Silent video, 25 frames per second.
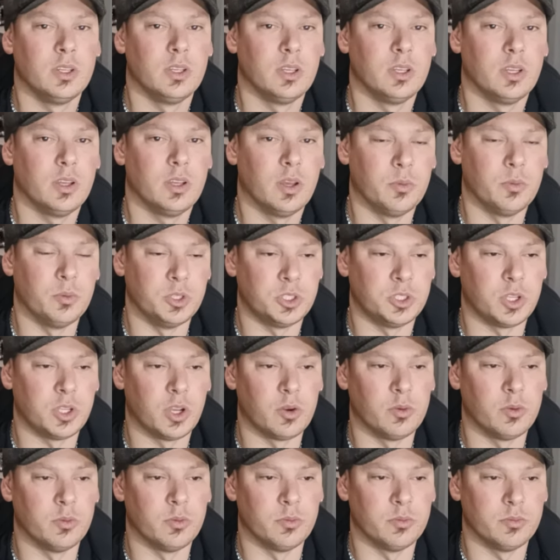and we show
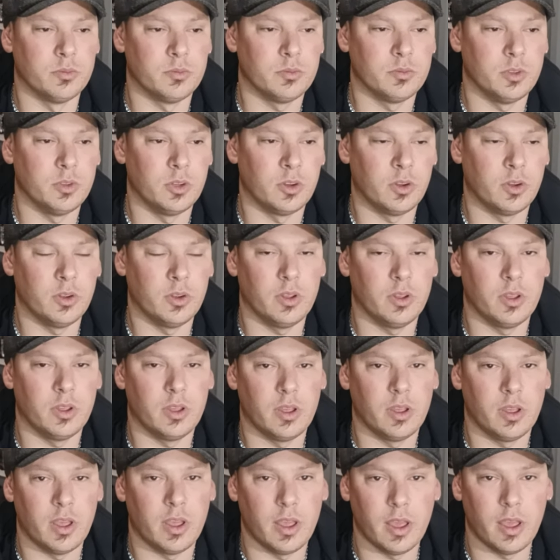them, you know,
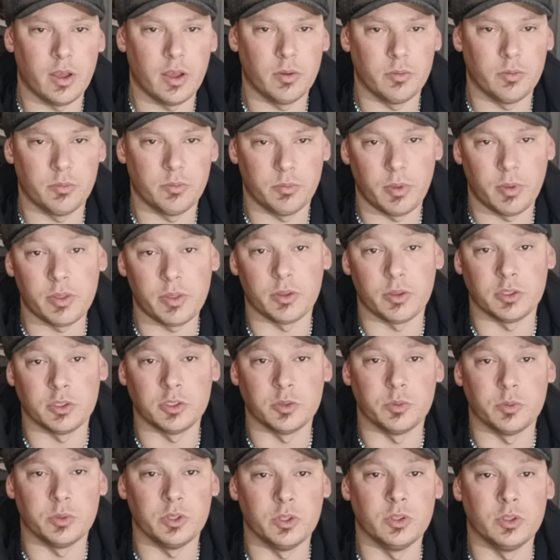how methods that
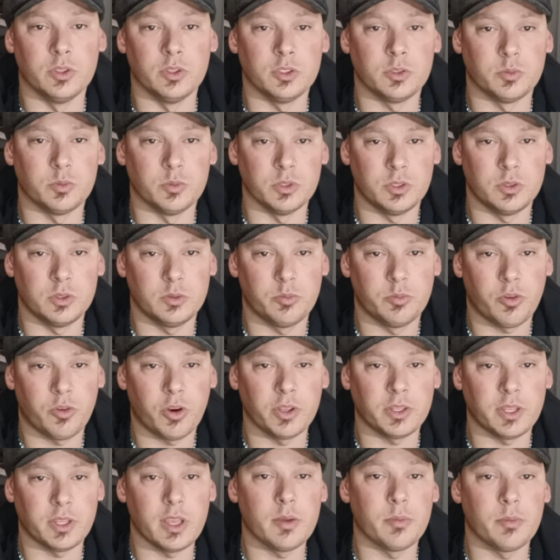we use, we break
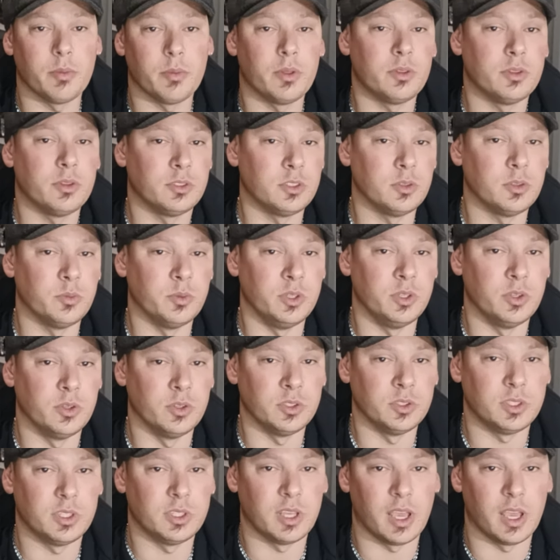down methods that we
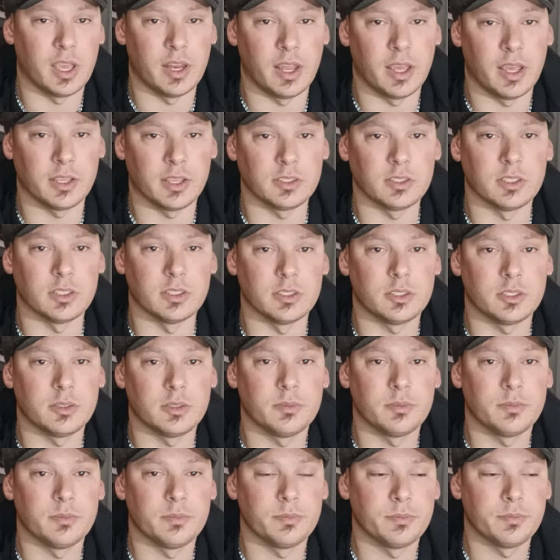use to gain access.
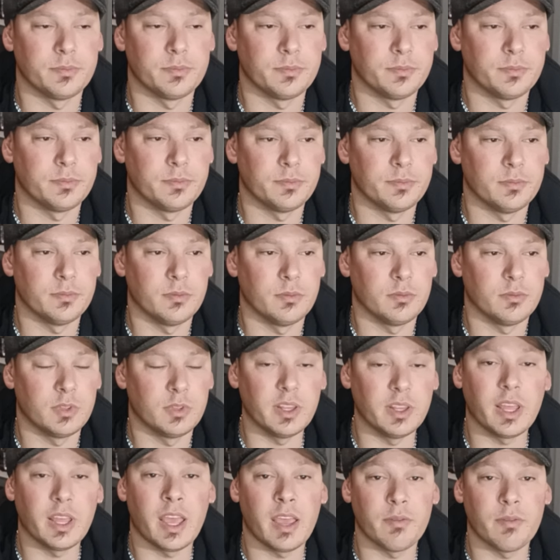Then
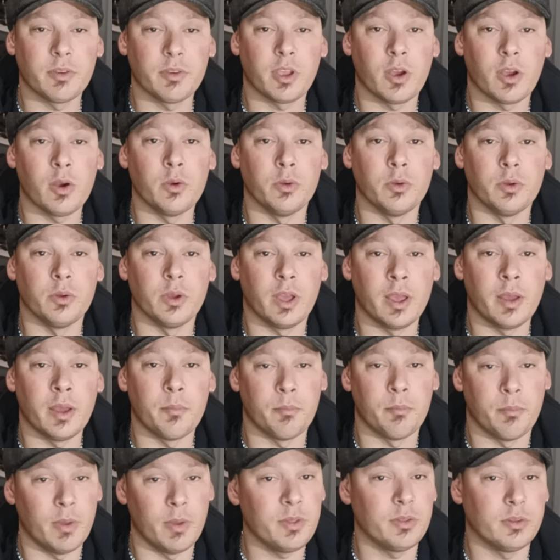they have a go at
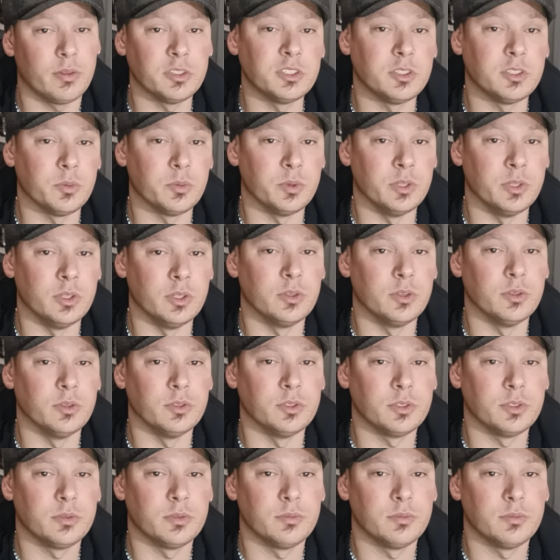methods that we use.